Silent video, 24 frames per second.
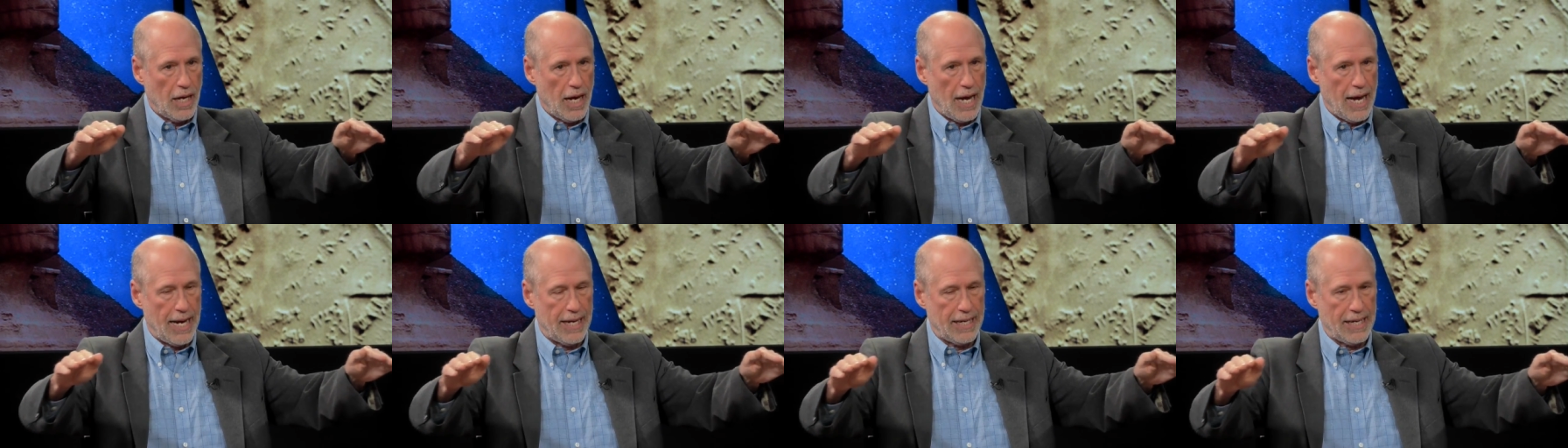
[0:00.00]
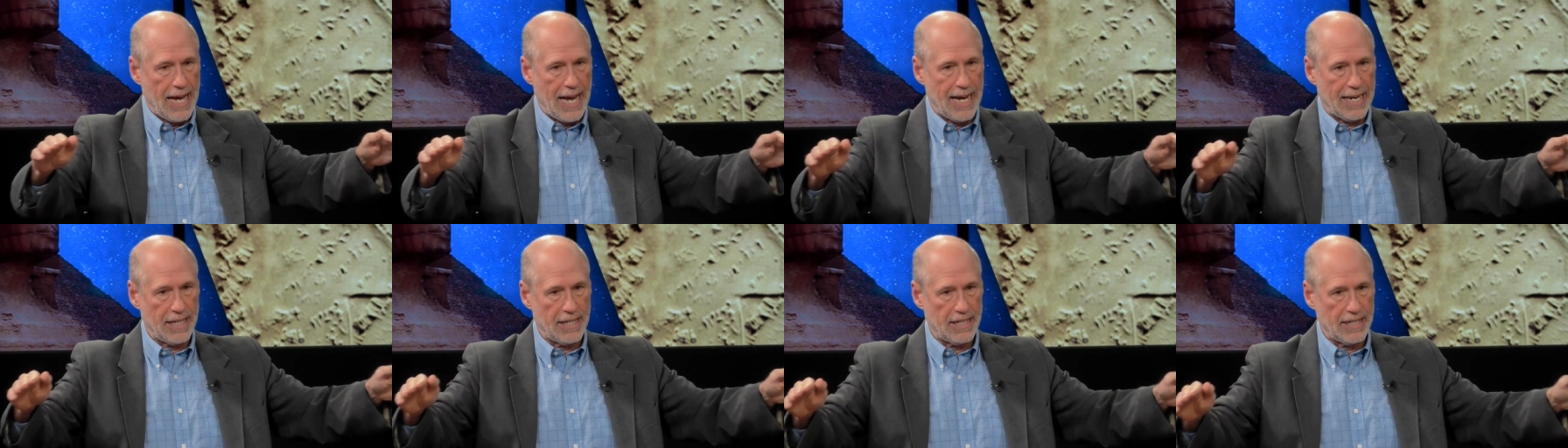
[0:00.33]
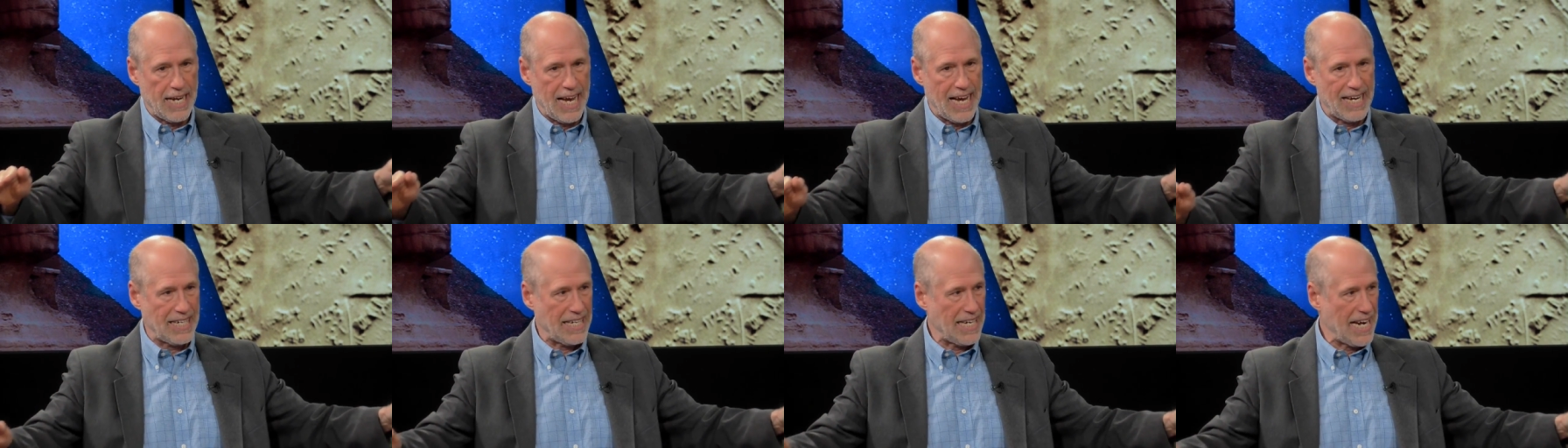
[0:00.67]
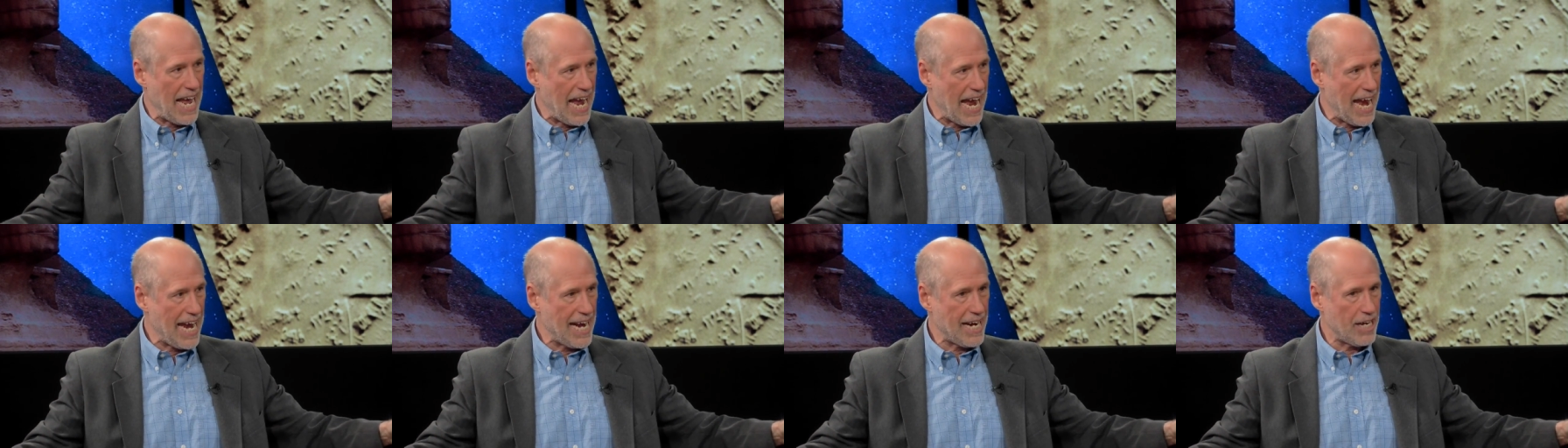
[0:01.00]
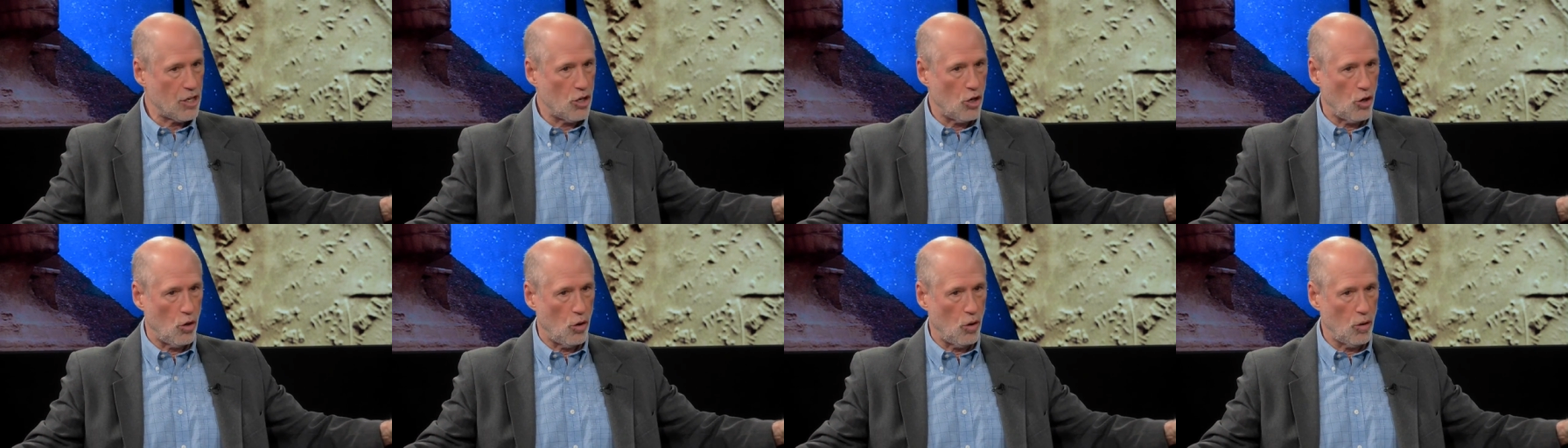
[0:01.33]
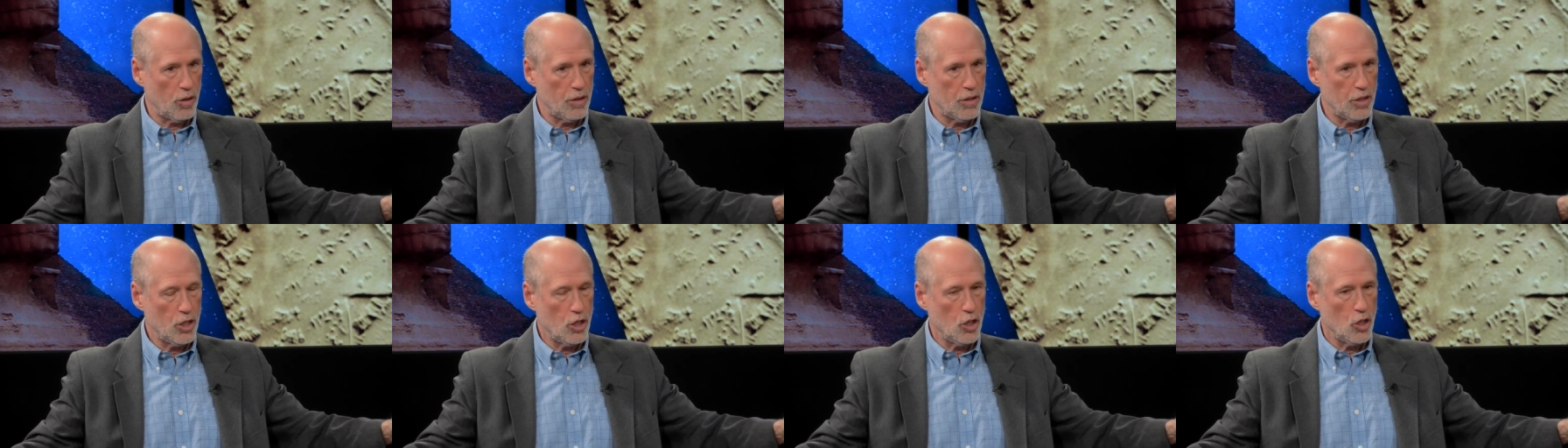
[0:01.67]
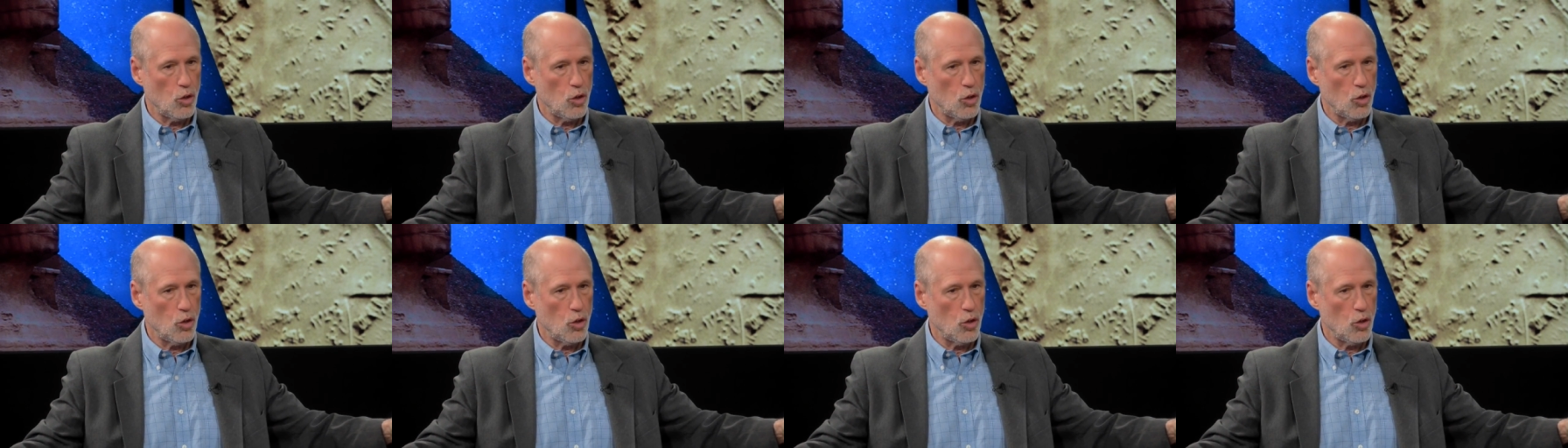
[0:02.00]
at, at, a, at an angle